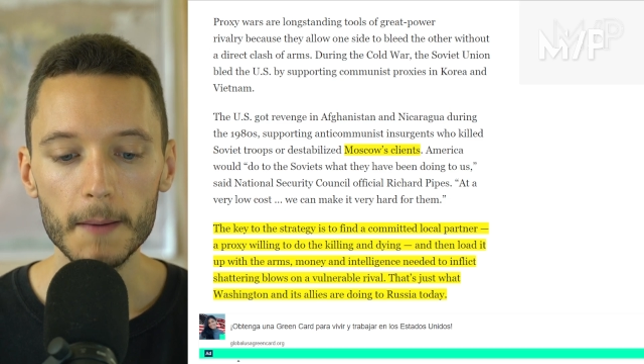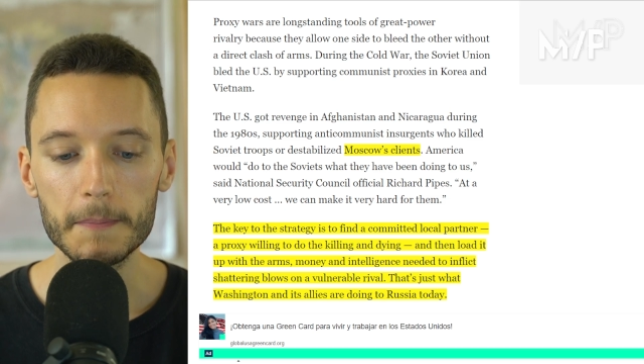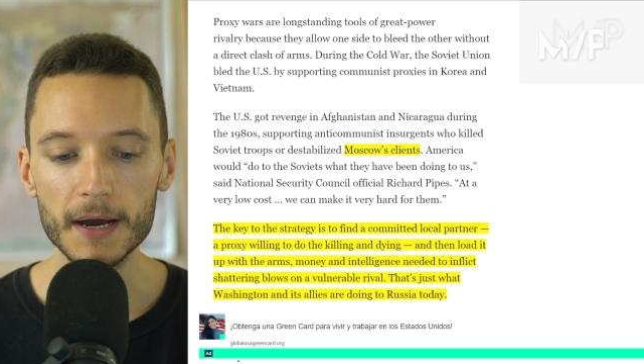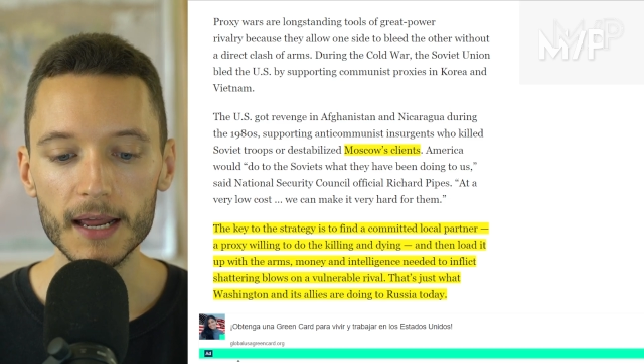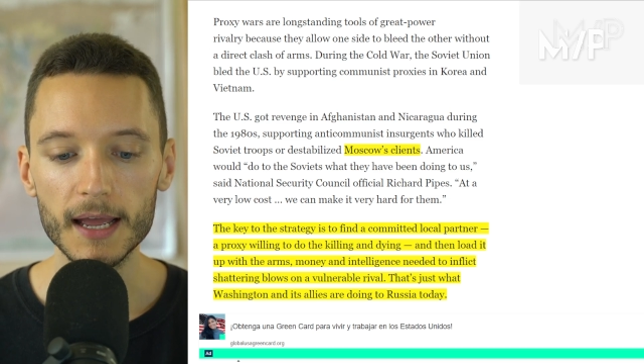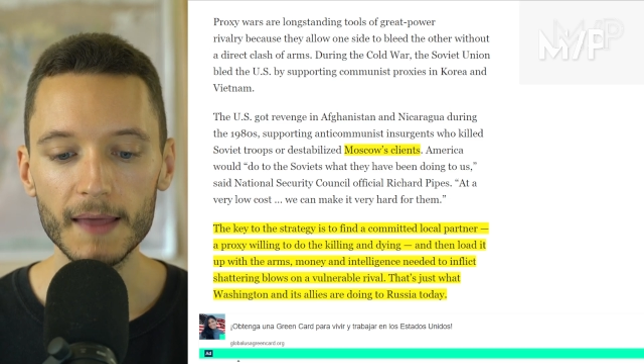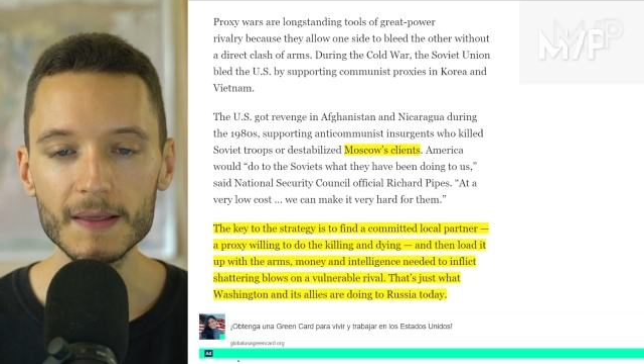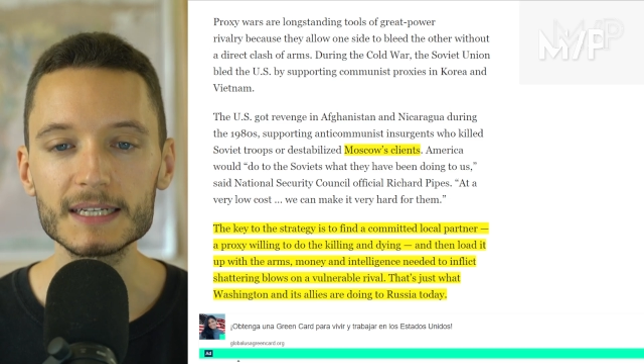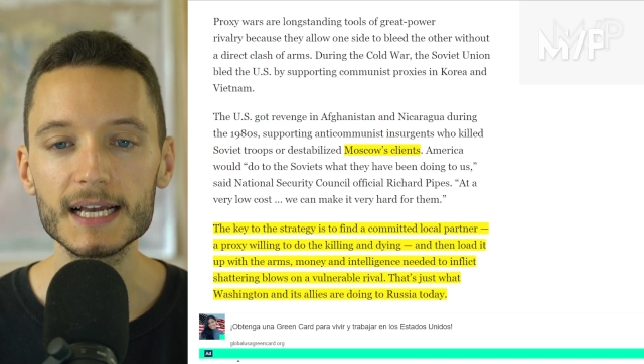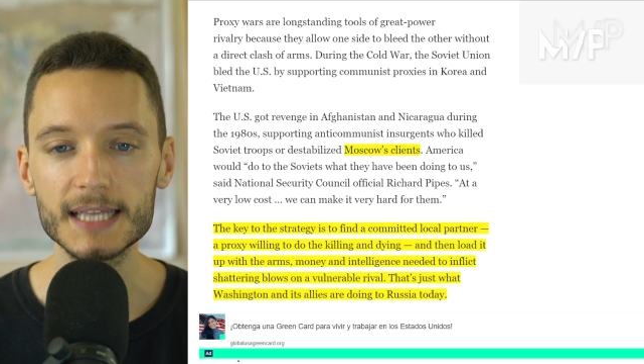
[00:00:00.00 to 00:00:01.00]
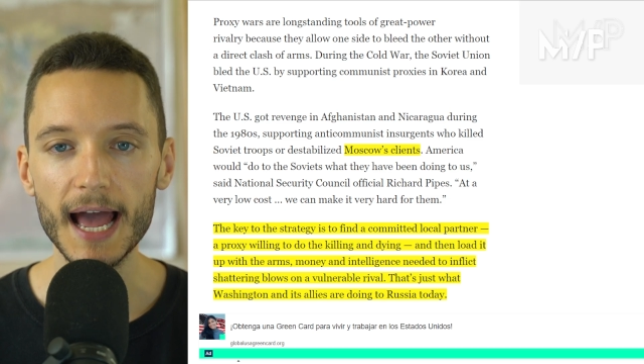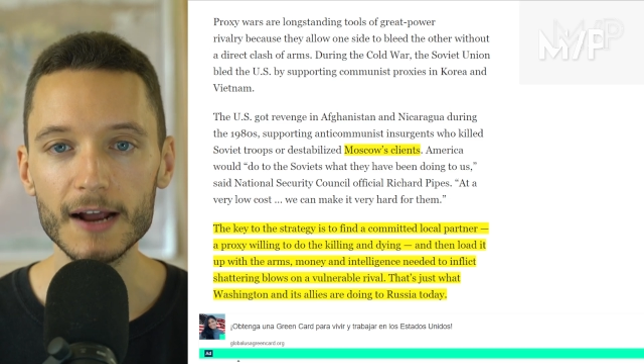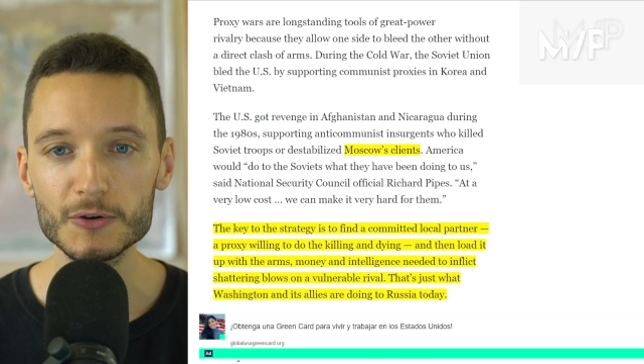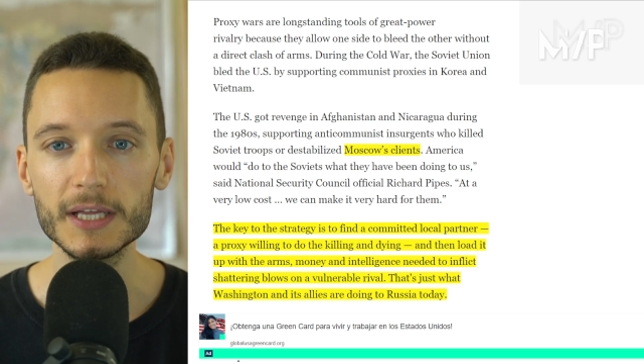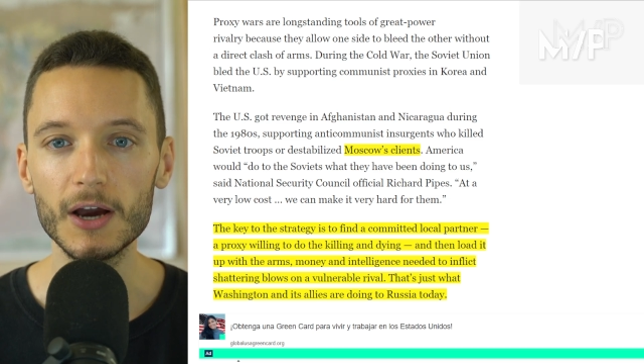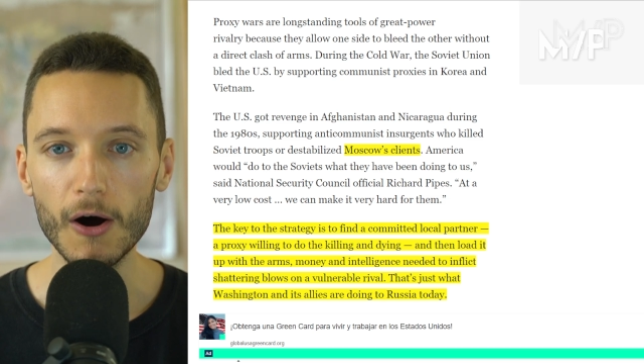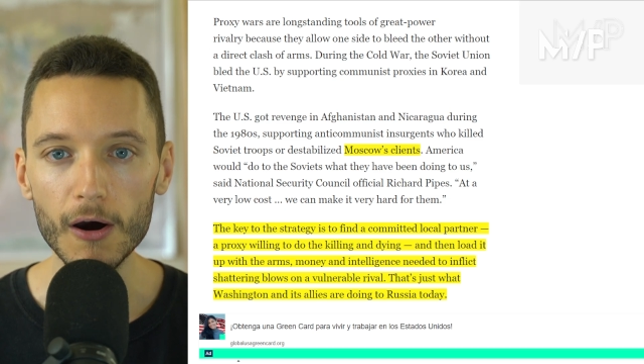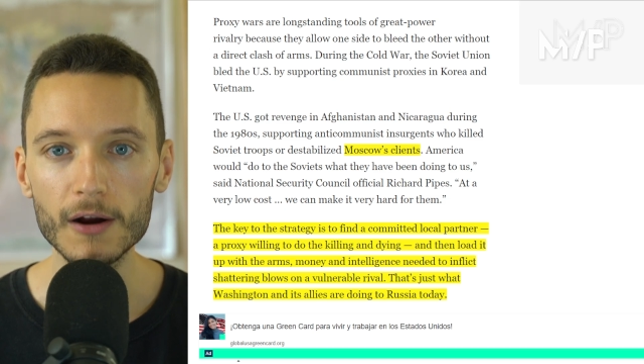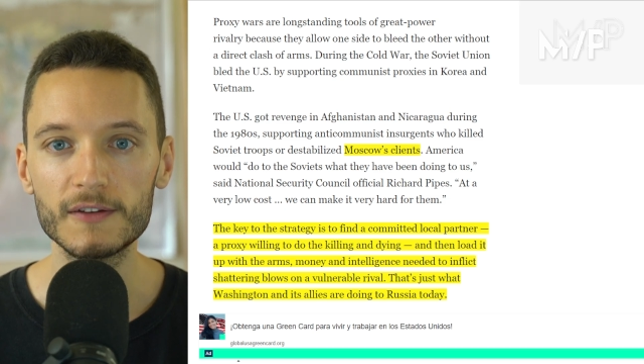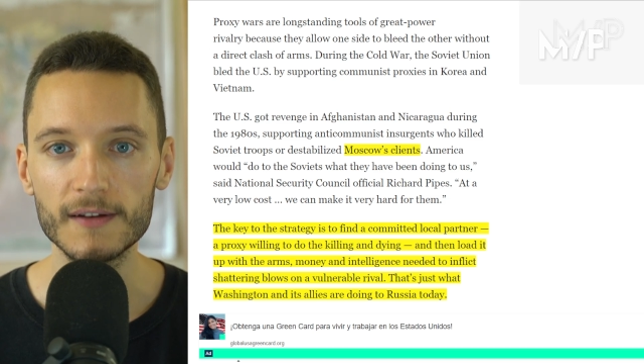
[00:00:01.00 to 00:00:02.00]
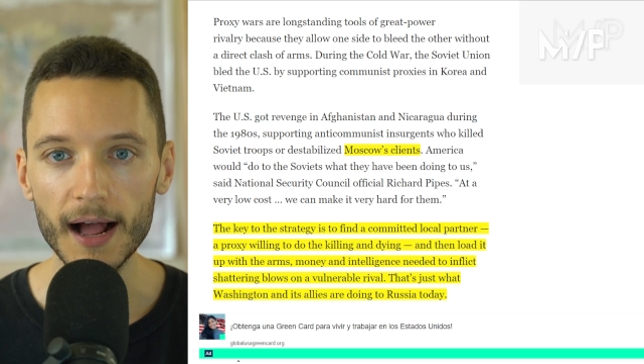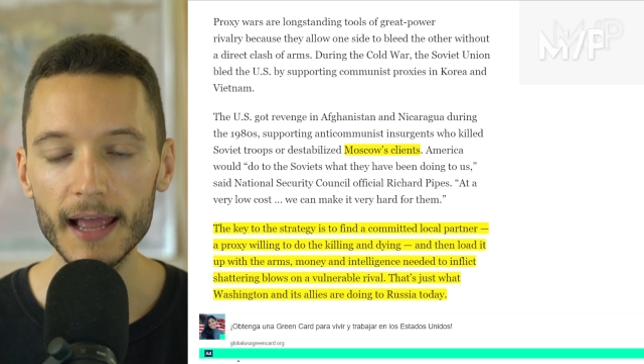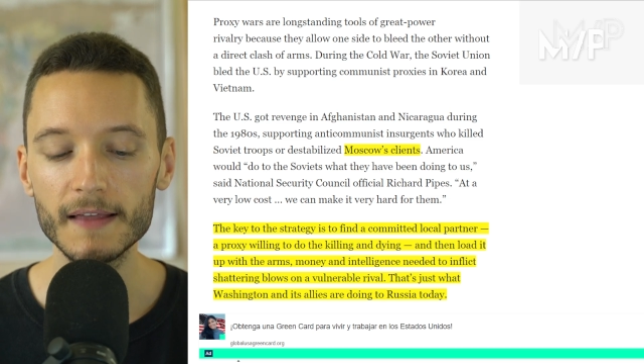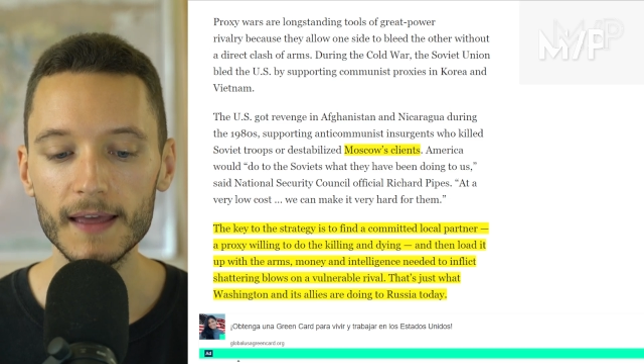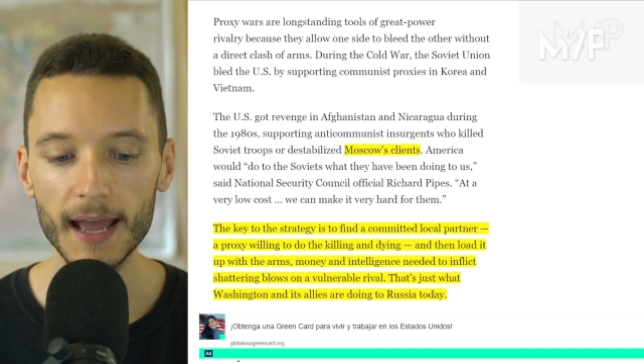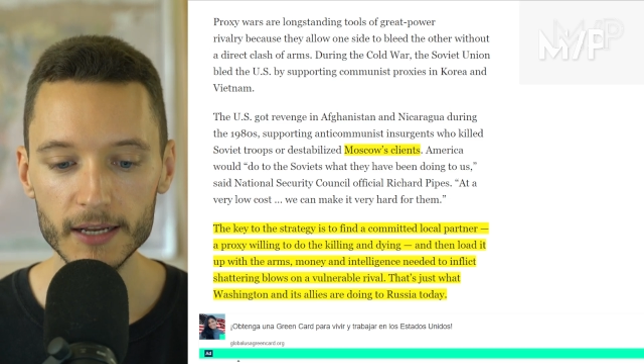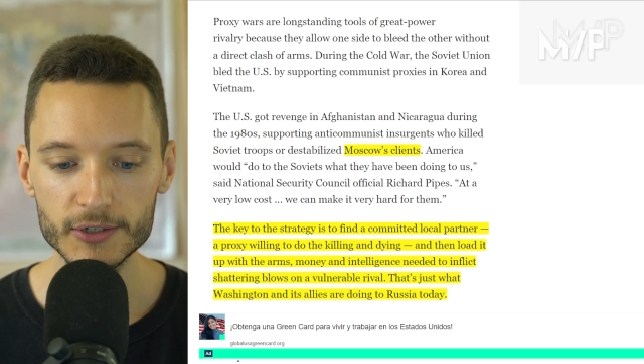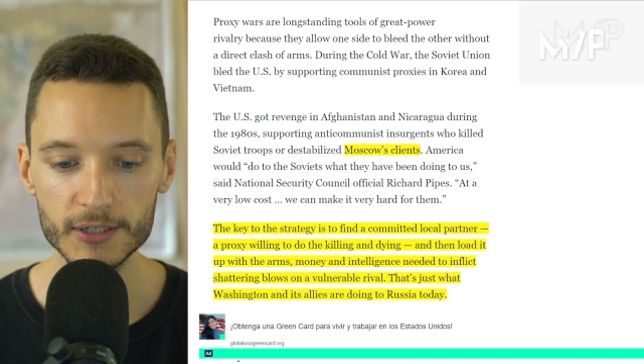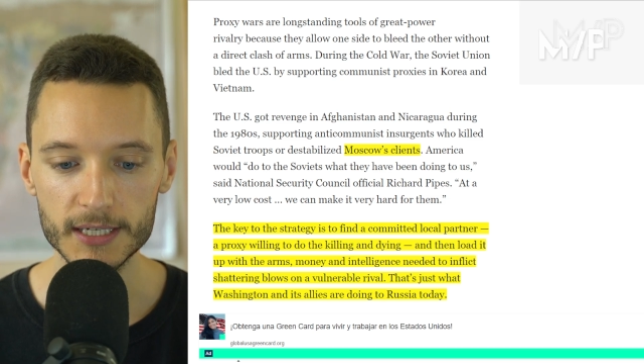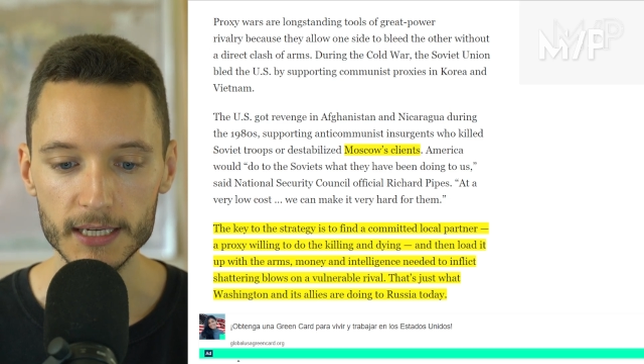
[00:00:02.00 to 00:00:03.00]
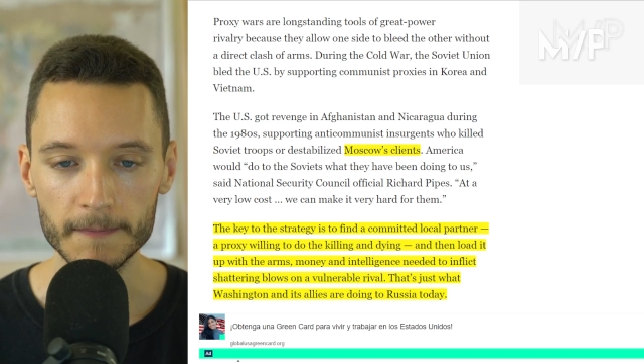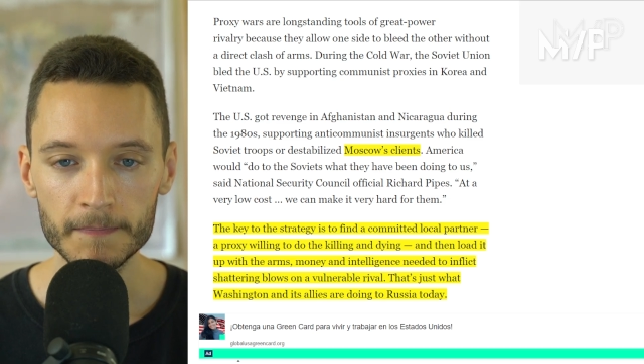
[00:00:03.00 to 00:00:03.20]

But in this case, they actually are denying the agency